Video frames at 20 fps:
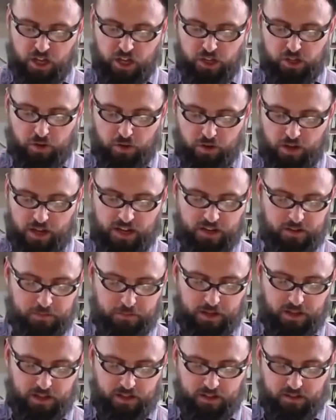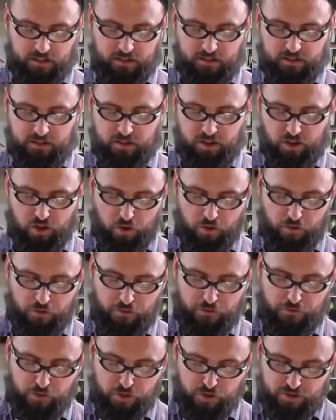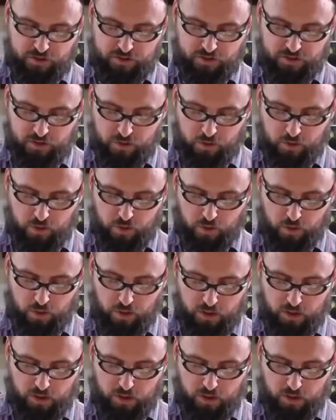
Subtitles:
your enemies your footstool.